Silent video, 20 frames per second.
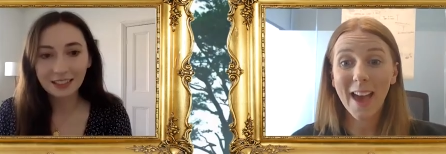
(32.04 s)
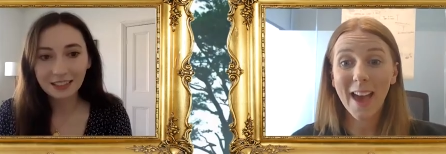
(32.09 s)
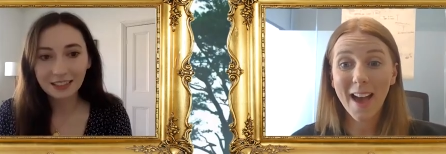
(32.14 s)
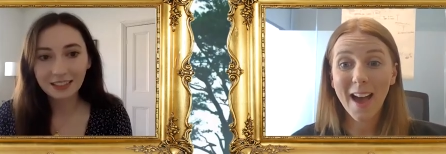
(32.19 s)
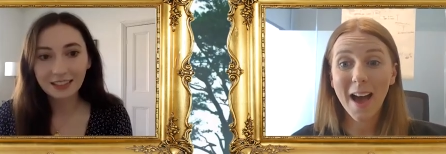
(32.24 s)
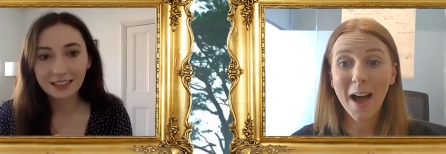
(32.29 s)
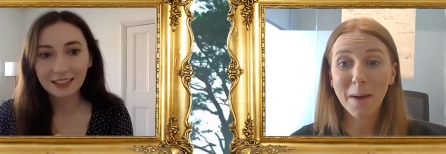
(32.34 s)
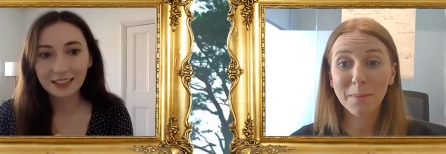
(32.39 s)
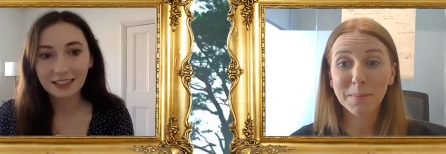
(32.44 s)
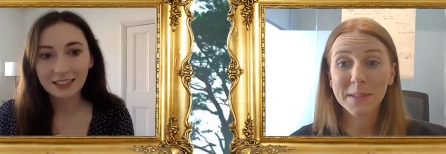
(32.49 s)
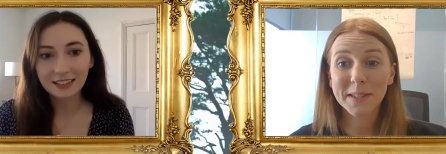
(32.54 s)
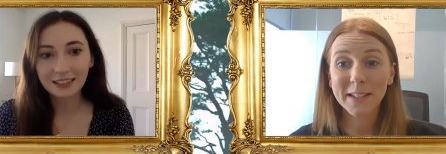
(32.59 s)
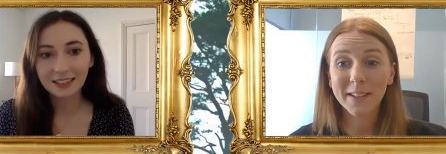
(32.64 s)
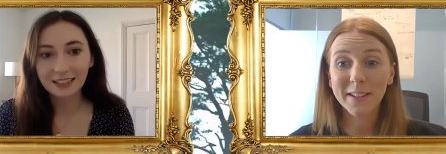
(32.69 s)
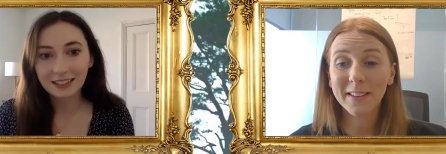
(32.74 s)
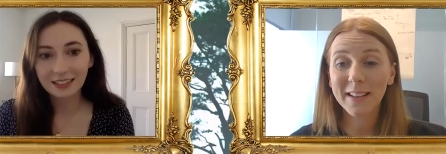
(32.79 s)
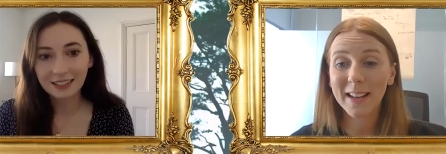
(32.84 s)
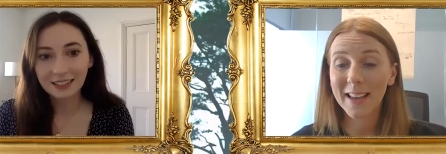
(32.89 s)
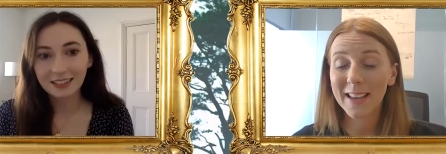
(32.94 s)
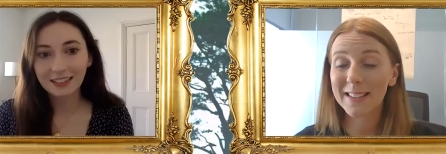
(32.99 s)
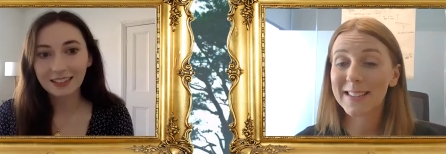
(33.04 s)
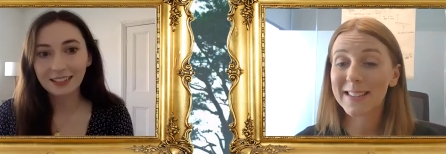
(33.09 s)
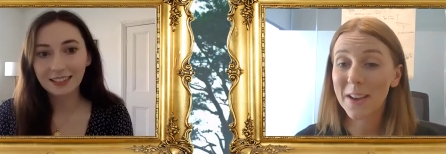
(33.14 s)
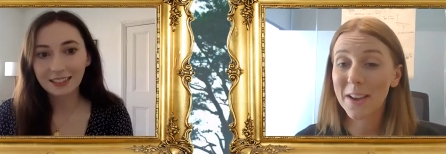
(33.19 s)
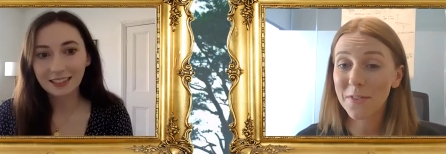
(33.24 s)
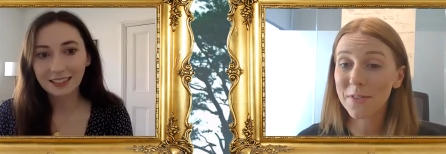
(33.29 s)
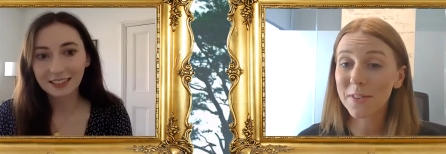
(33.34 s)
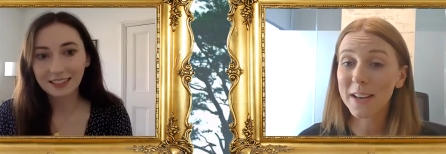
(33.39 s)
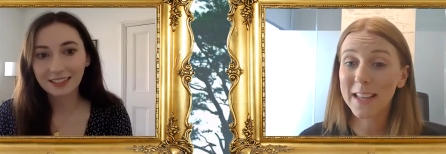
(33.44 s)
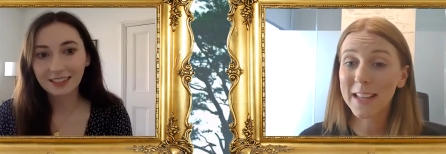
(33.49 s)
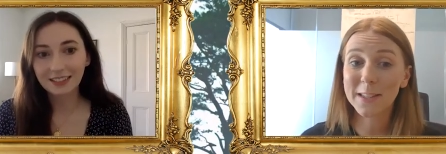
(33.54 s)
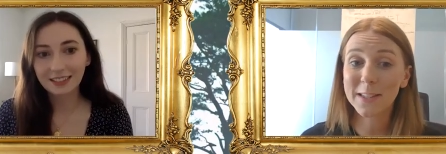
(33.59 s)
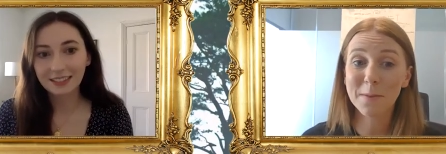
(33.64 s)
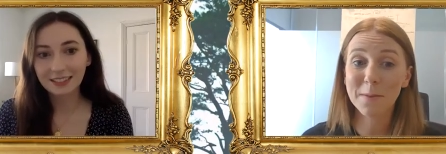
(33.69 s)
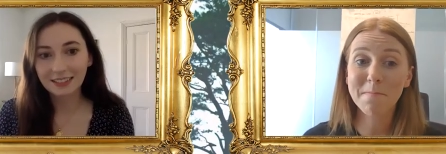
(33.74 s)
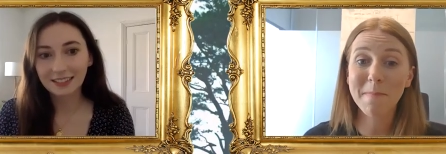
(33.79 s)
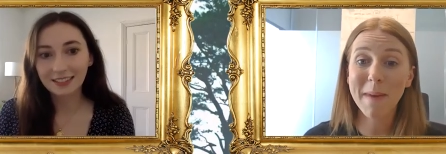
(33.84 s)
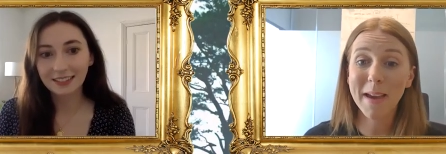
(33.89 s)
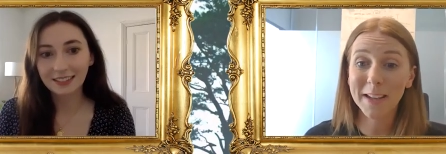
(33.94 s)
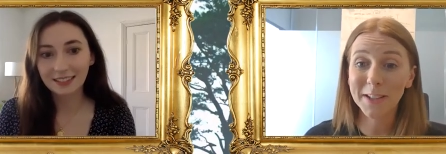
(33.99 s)
Speaker 1: Yeah, absolutely. Definitely
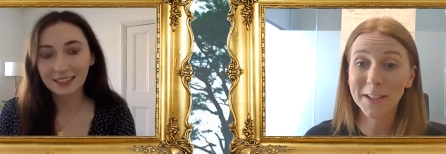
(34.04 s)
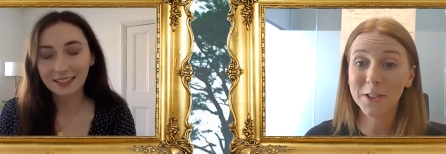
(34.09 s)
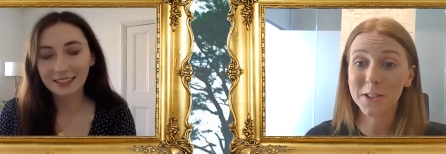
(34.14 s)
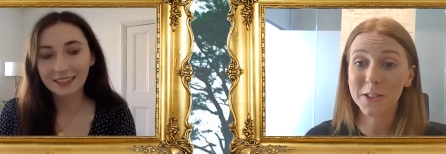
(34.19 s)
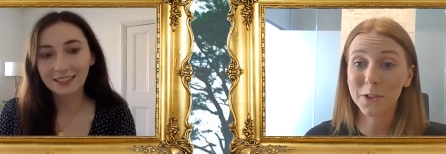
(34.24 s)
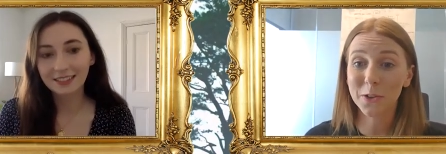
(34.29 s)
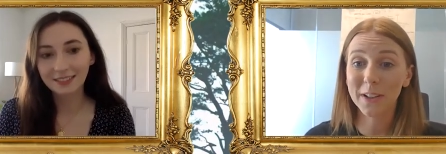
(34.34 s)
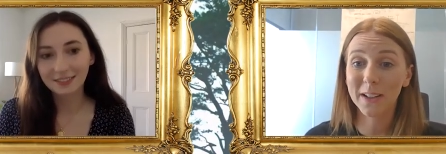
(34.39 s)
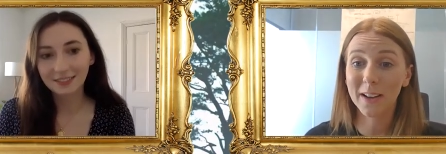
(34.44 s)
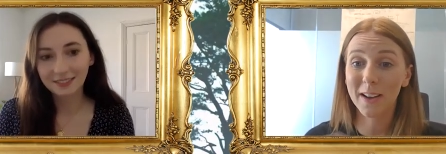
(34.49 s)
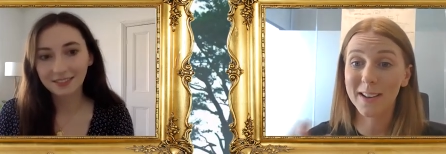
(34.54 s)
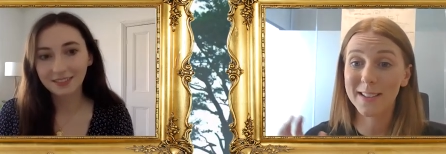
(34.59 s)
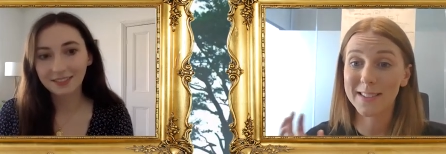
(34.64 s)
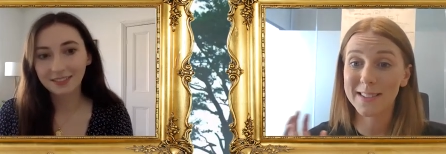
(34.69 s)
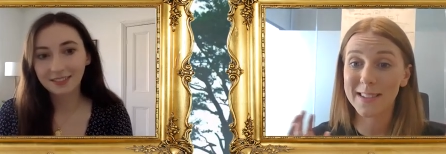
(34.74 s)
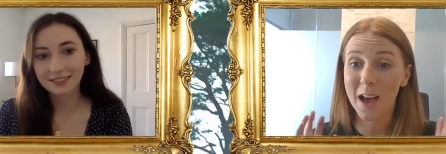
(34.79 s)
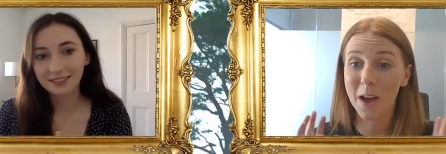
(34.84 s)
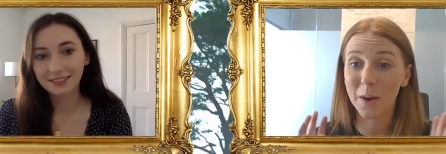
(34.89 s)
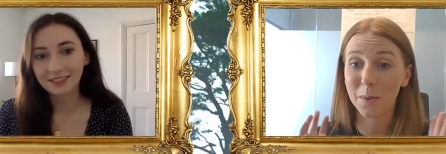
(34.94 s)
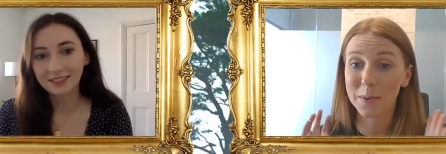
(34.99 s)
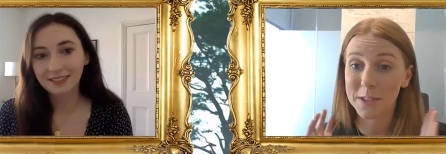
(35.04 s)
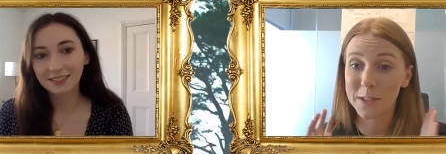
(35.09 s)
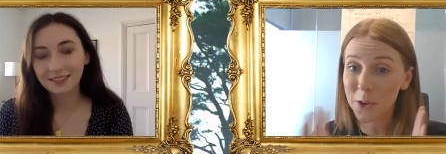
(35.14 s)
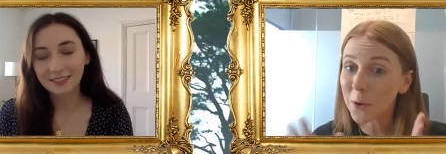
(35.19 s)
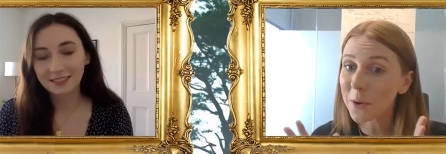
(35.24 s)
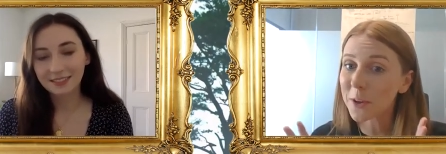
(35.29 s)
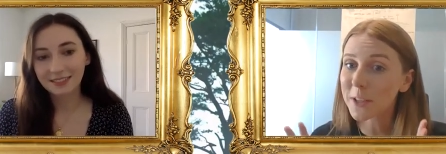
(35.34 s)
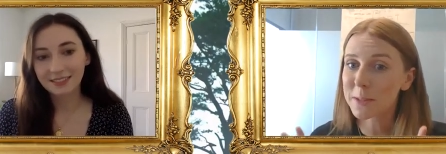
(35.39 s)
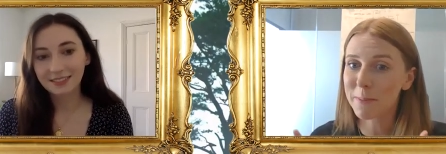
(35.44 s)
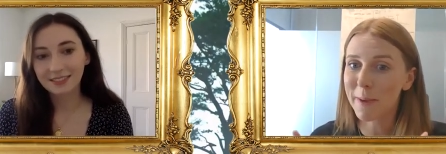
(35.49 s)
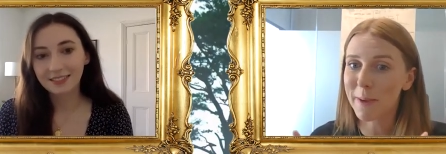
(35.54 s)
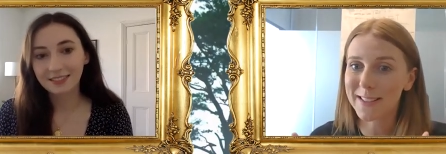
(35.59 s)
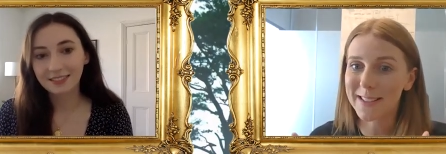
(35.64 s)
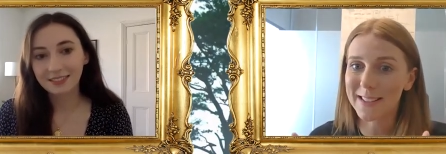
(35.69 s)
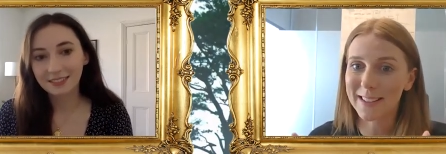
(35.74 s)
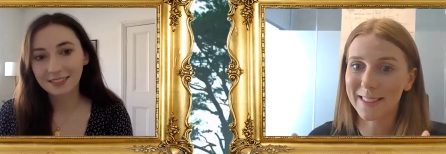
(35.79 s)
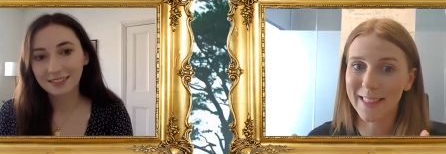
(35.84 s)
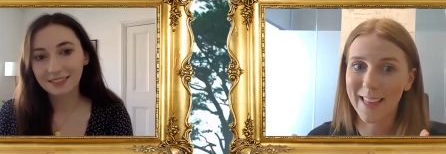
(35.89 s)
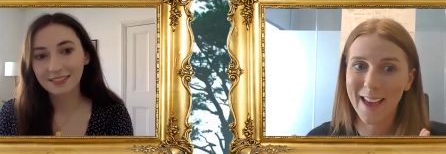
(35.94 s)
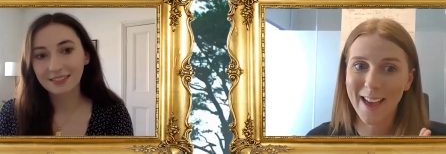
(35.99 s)
some major storylines that I was not
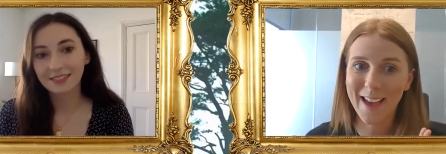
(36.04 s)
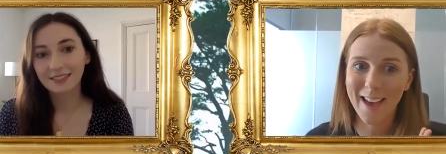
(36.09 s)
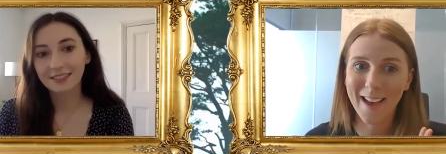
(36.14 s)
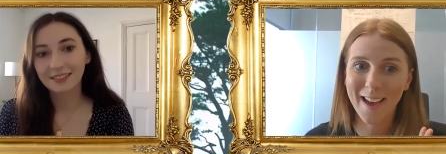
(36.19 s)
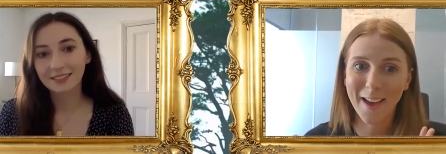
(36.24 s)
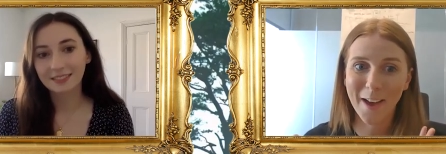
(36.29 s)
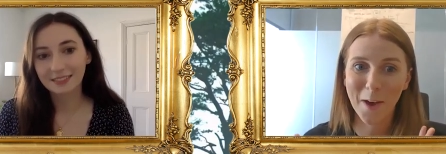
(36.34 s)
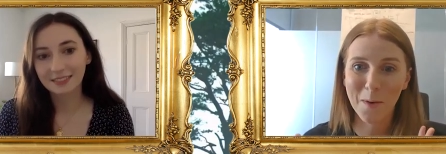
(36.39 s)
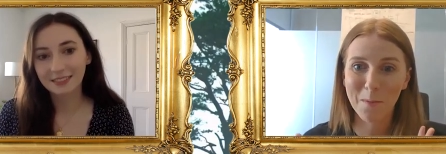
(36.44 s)
expecting there.